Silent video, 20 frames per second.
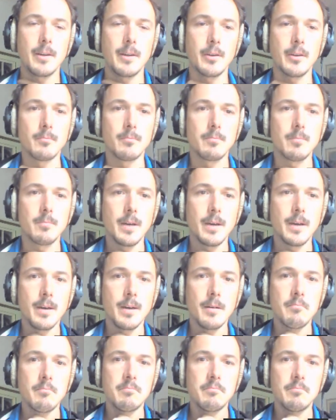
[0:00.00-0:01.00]
I don't
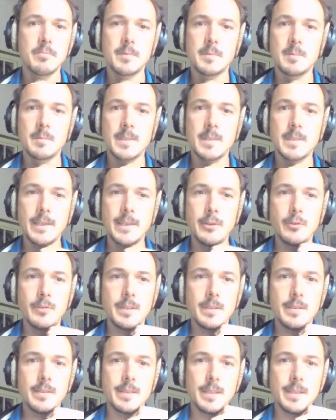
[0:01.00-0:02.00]
know, 10
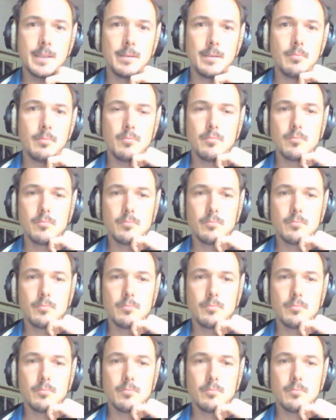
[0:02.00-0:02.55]
UTC.